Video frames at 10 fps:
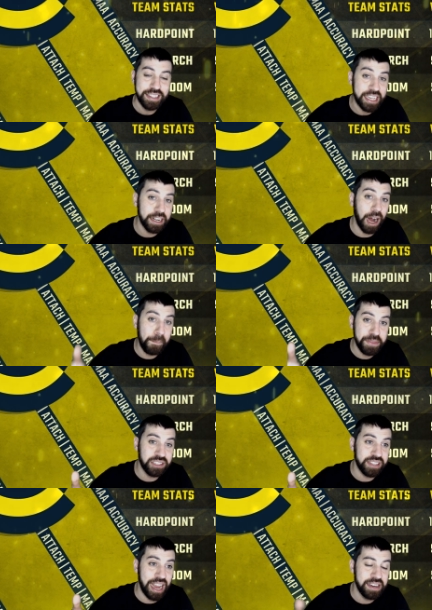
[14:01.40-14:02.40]
to get up the
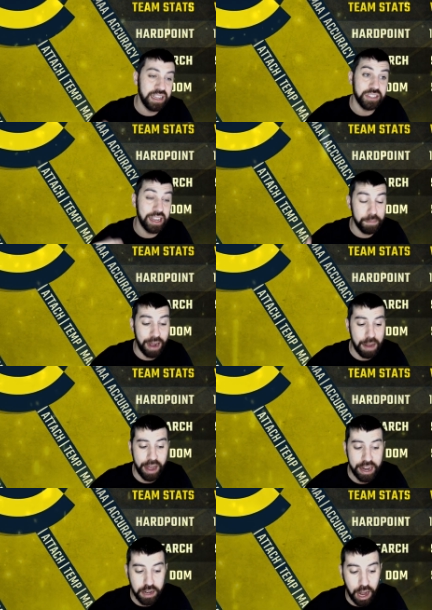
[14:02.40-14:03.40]
standings and, in my
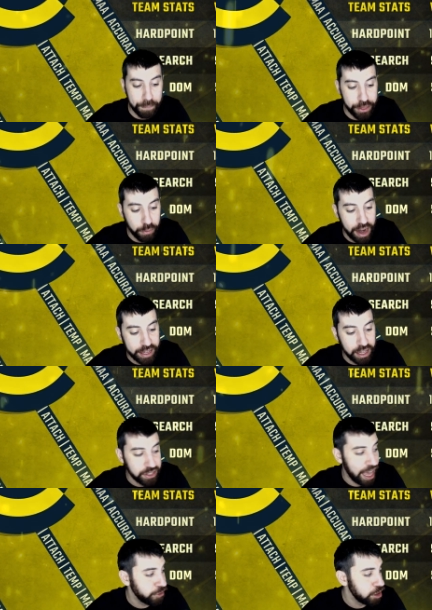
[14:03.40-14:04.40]
mind, up the rankings
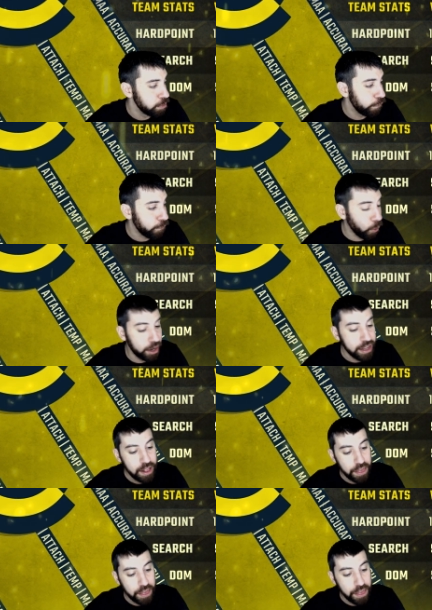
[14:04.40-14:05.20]
as you move forward.